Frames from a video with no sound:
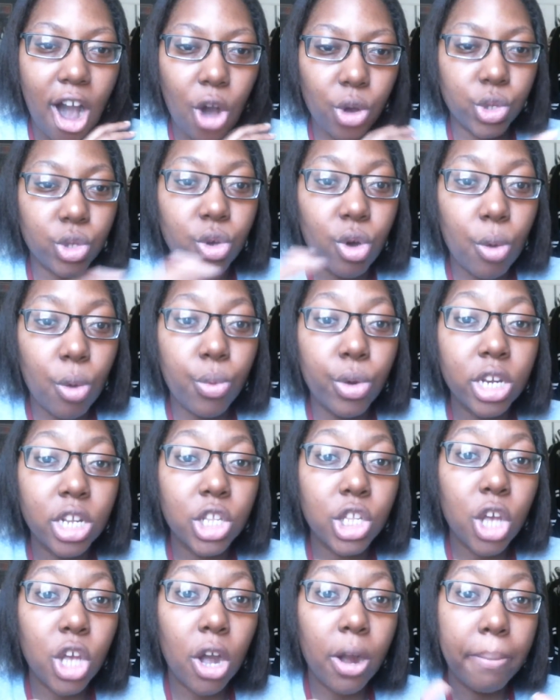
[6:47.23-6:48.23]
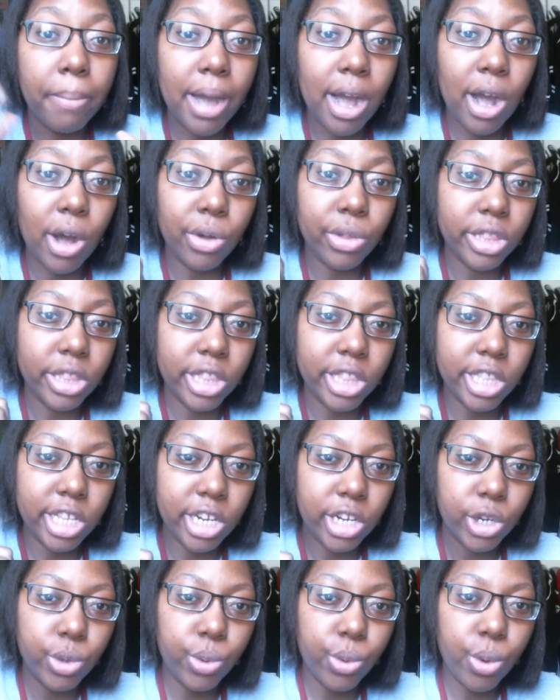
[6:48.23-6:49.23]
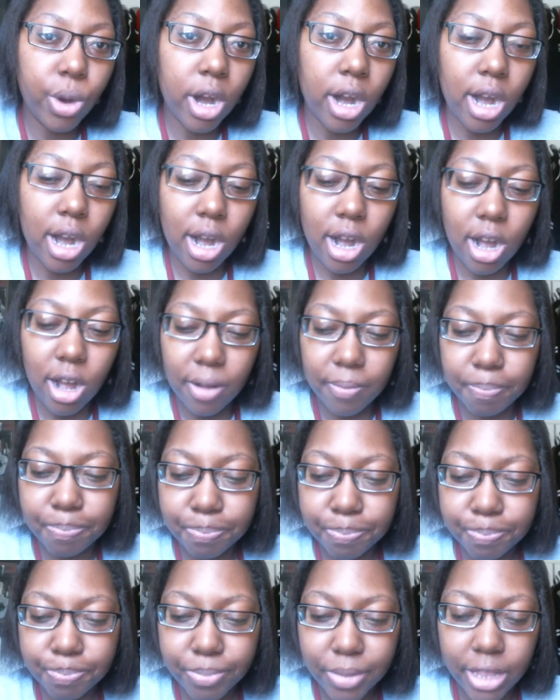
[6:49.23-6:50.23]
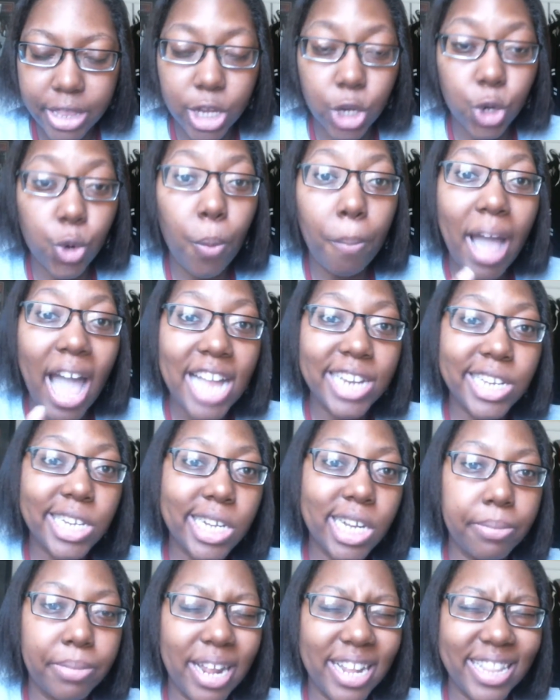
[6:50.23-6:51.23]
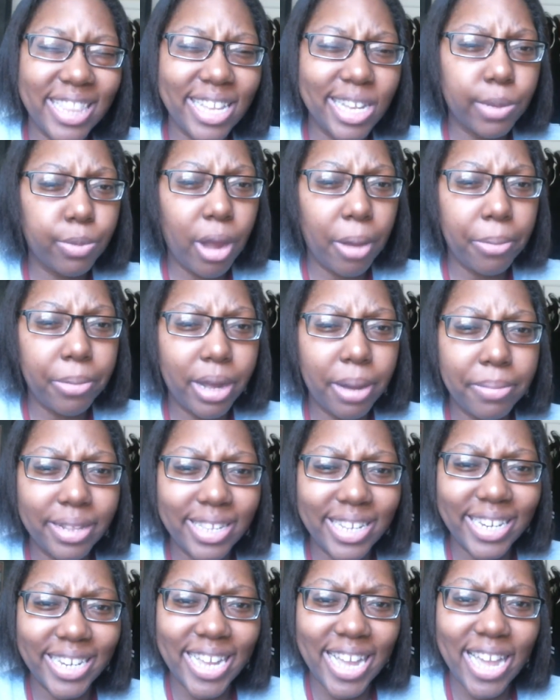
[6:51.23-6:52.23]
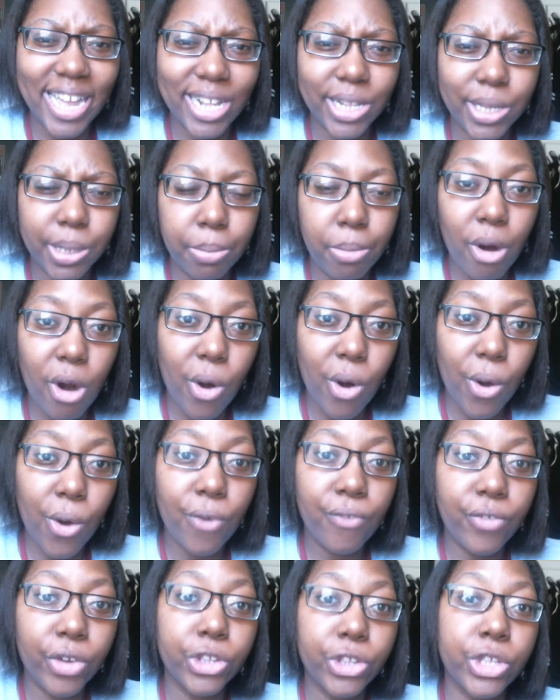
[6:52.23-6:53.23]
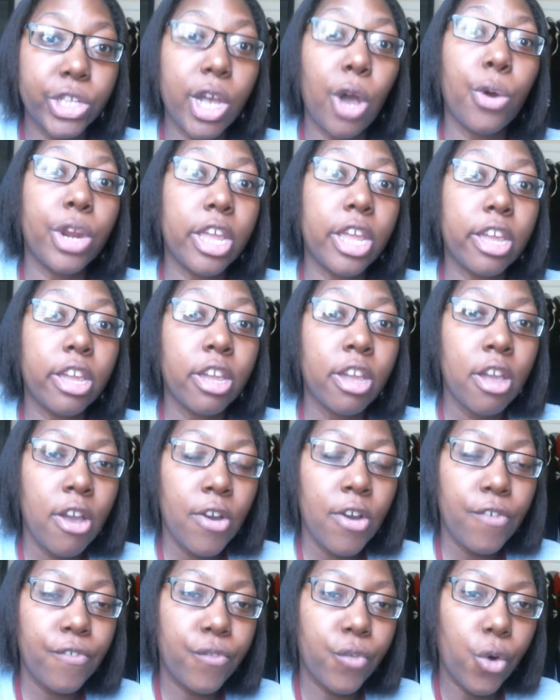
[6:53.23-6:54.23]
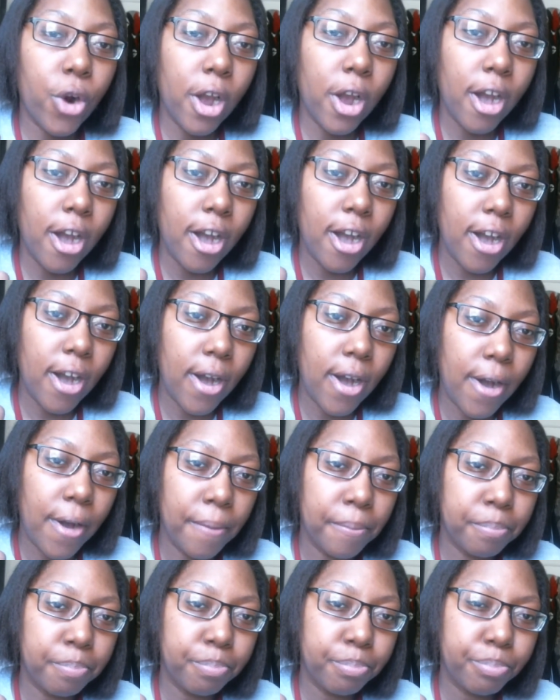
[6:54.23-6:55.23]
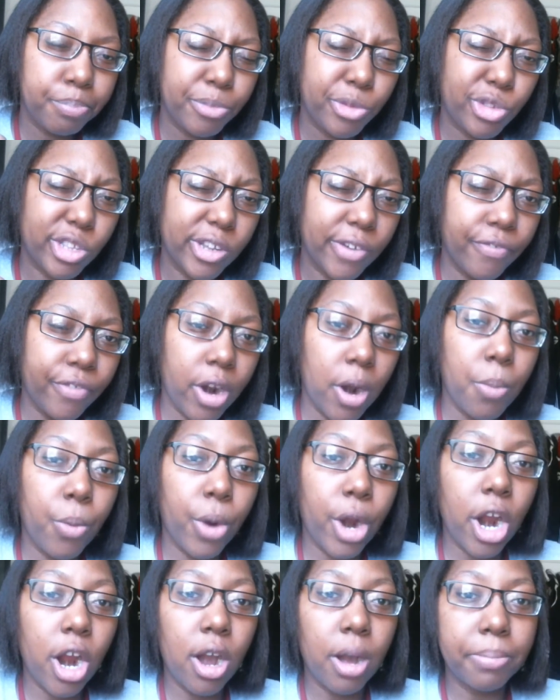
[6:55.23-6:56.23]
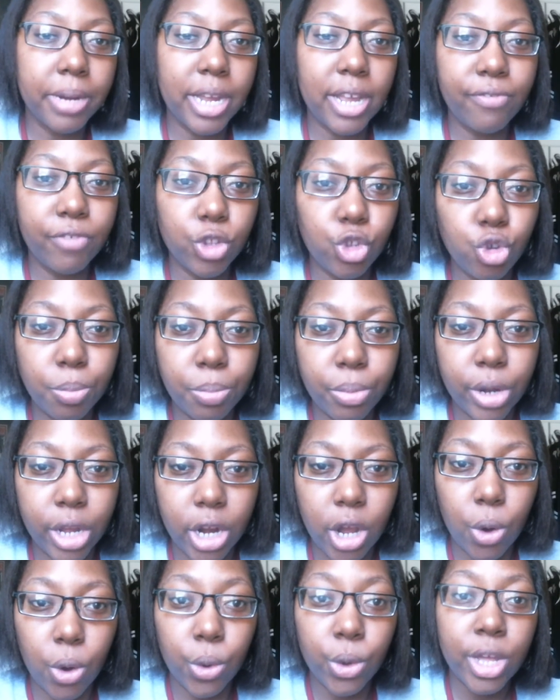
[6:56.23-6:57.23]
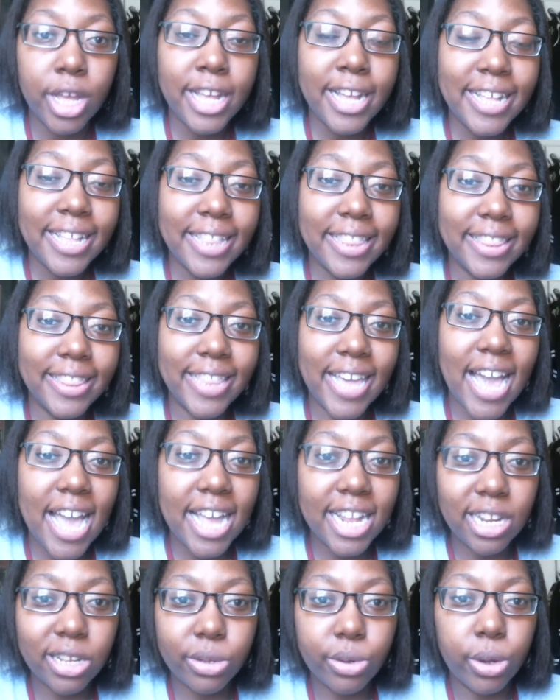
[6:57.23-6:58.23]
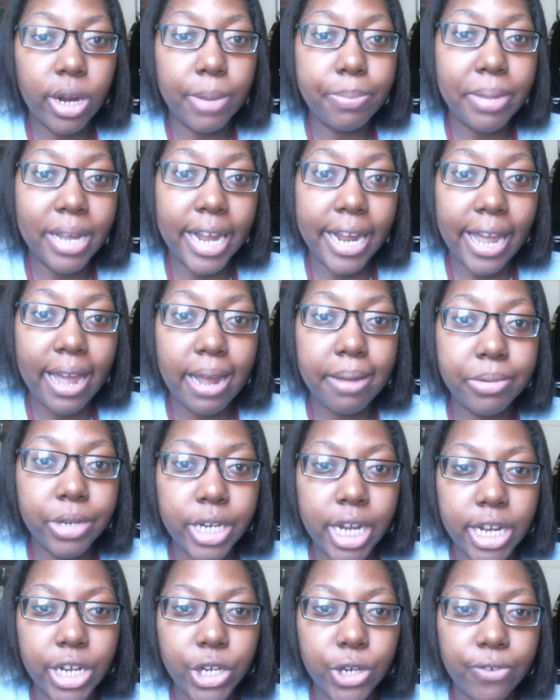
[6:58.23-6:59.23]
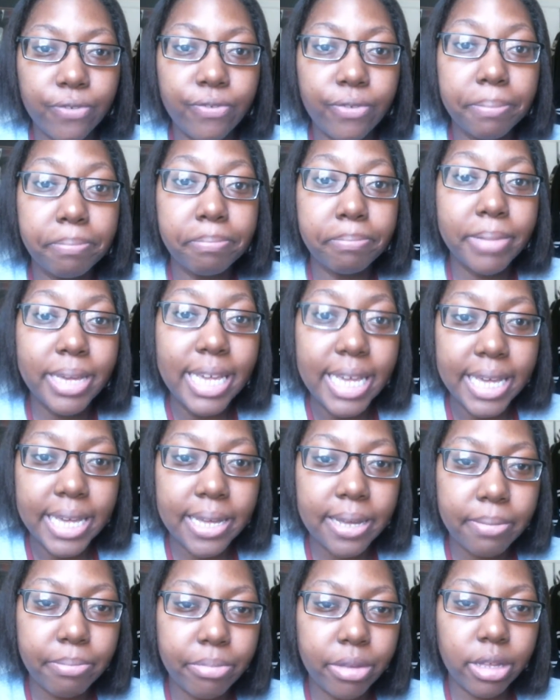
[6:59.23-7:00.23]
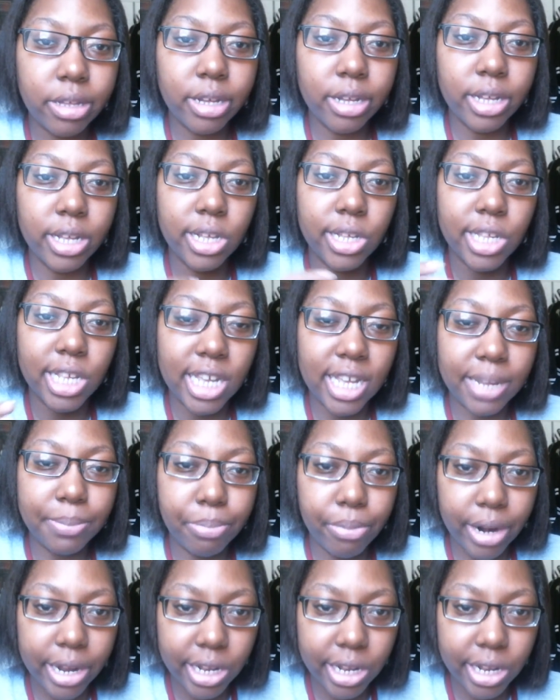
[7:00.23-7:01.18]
also, I wanted to talk about the new uh the new patch coming. I think it's probably coming today, tomorrow for Sony for um the firmware update for 2.0. That is going to be a game changer for me because it